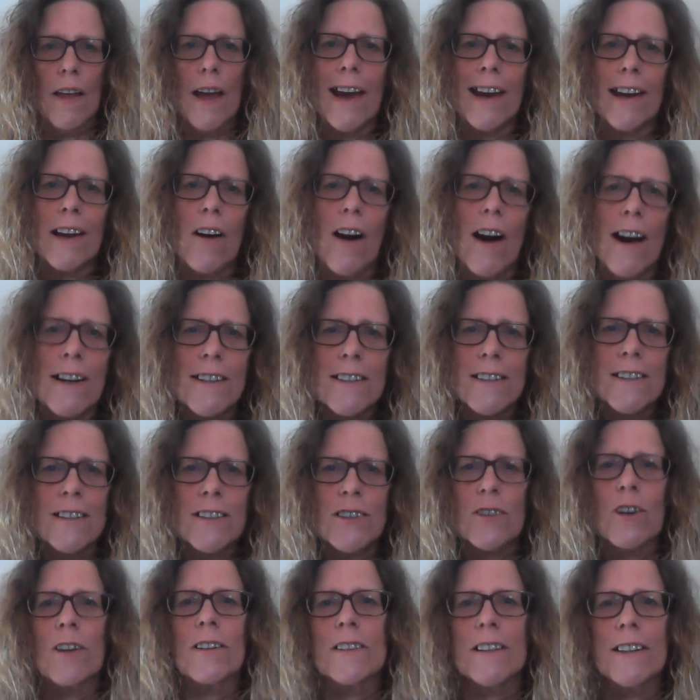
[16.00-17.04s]
Hey guys,
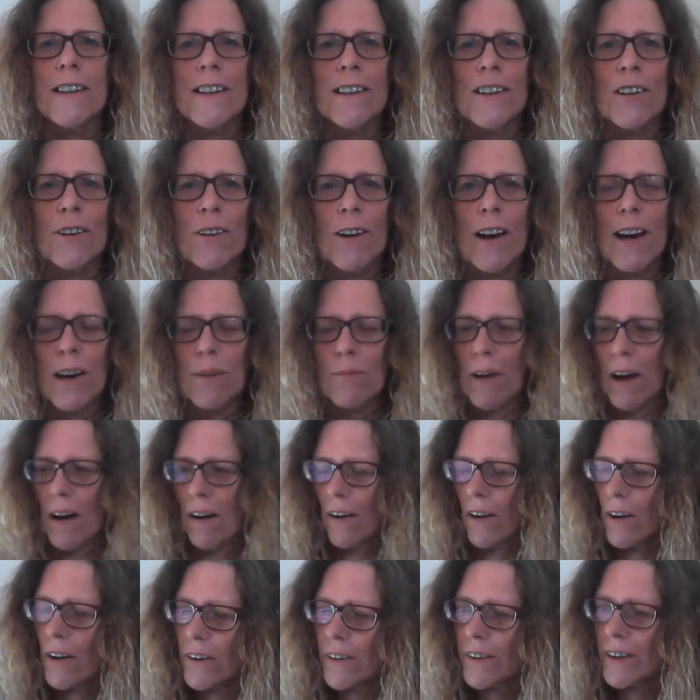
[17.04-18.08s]
Dr. Lynda Cramer.
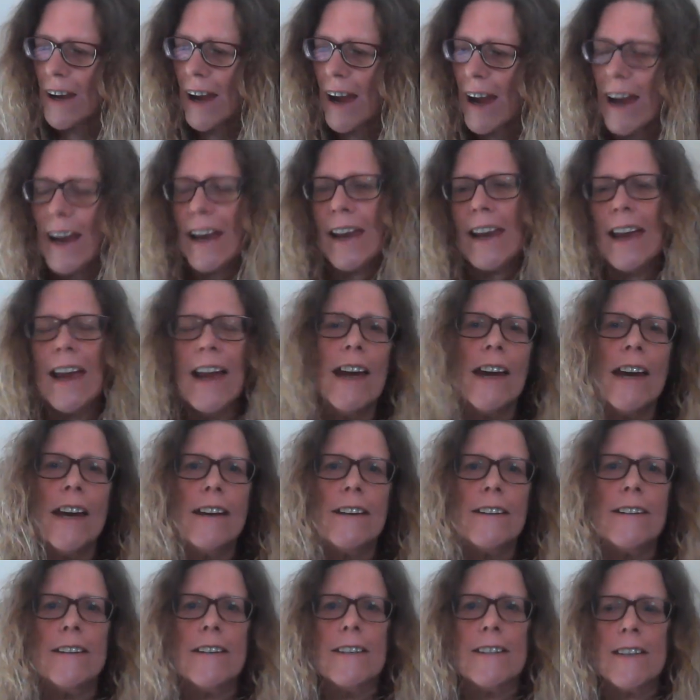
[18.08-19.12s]
Okay,
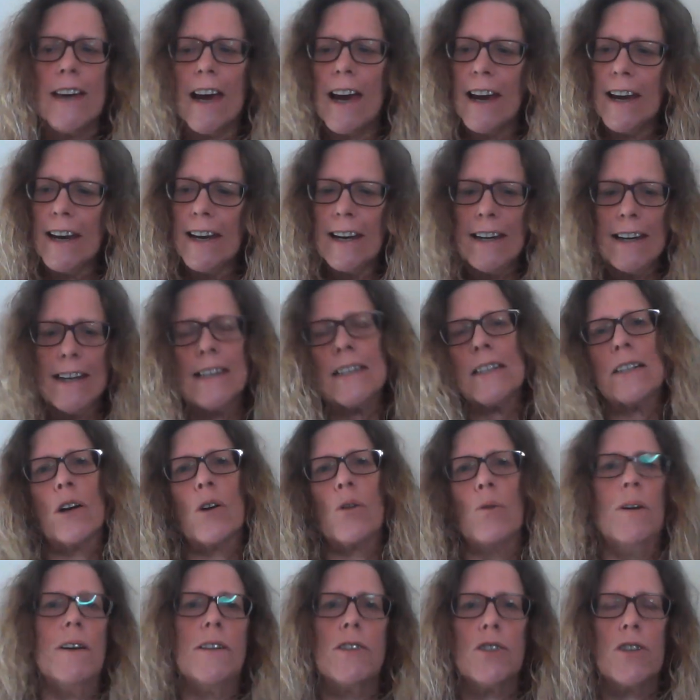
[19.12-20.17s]
today is a
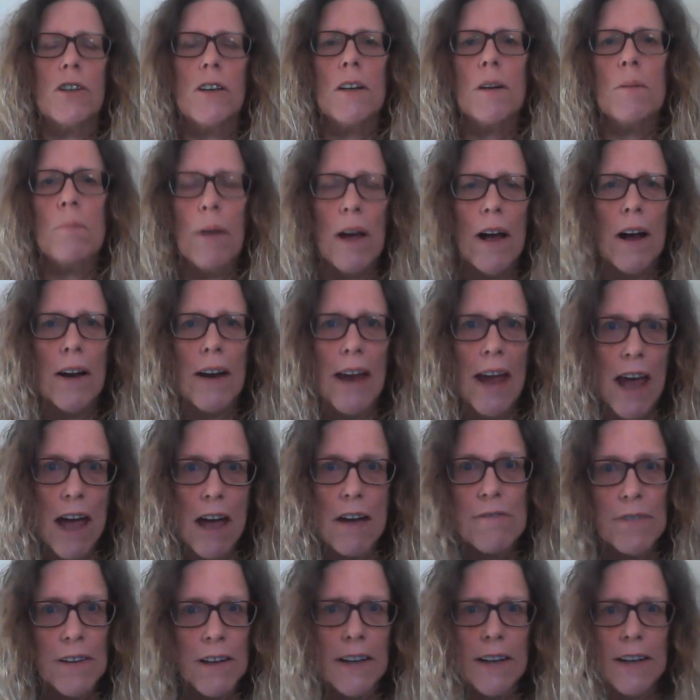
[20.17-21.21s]
question about
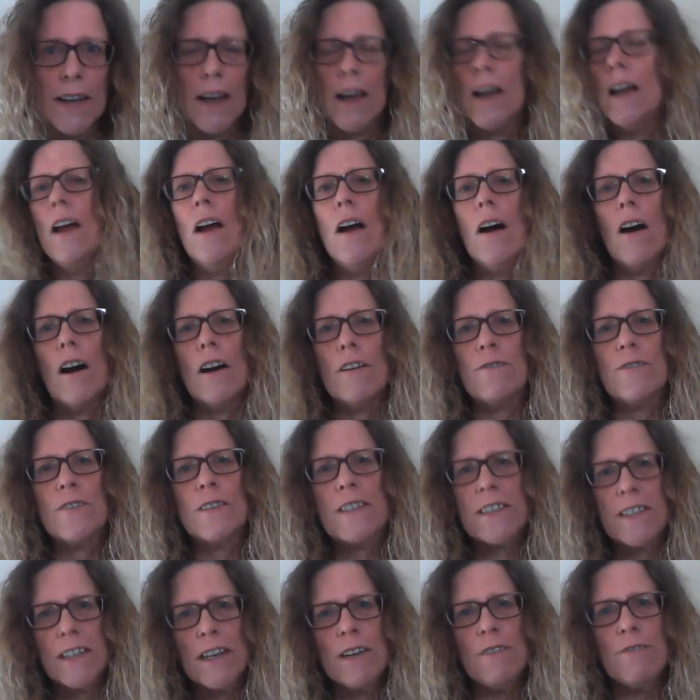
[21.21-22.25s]
heaven. I've
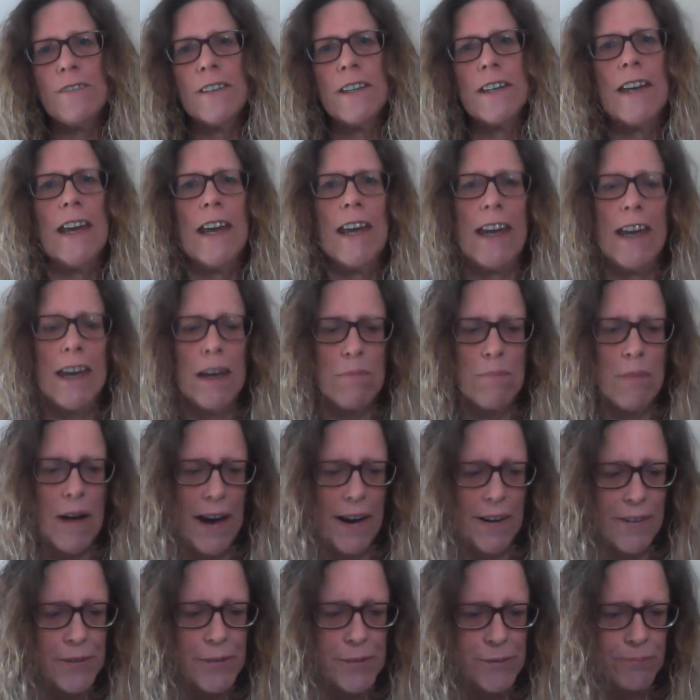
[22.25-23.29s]
received an
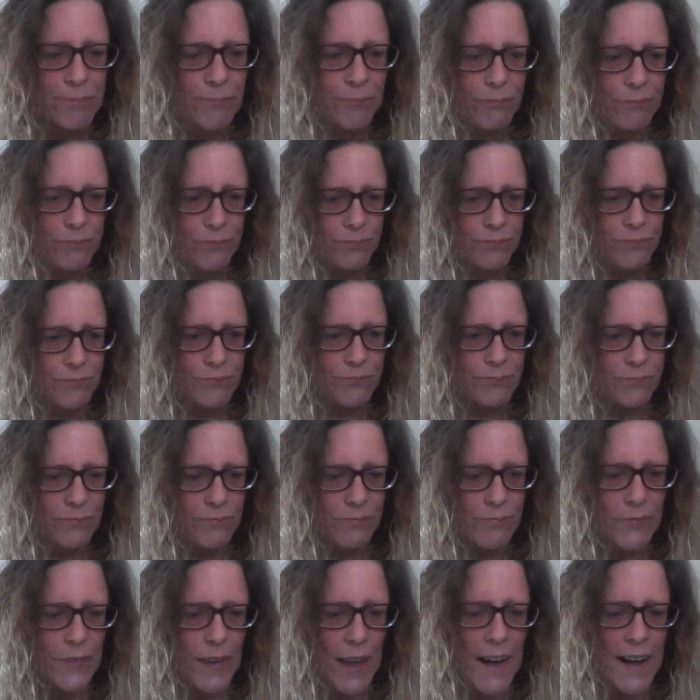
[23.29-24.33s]
email
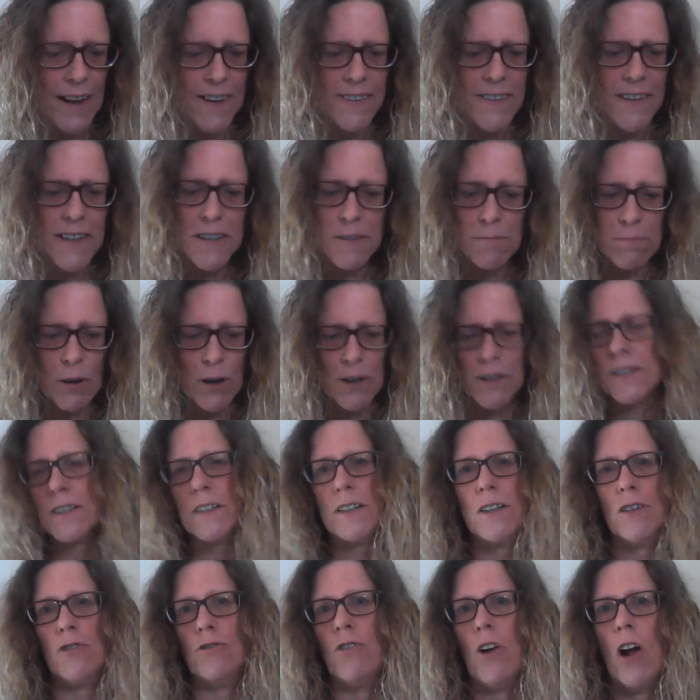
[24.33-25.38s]
and this
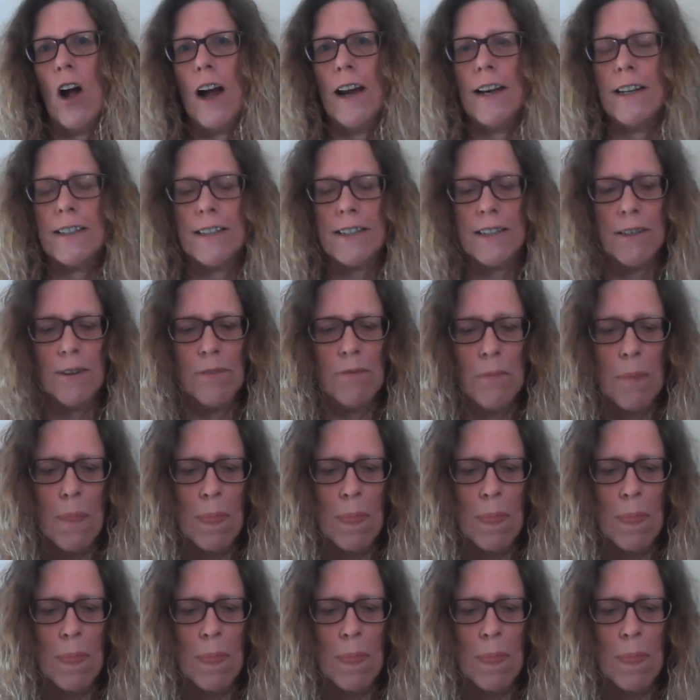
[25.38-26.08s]
person writes,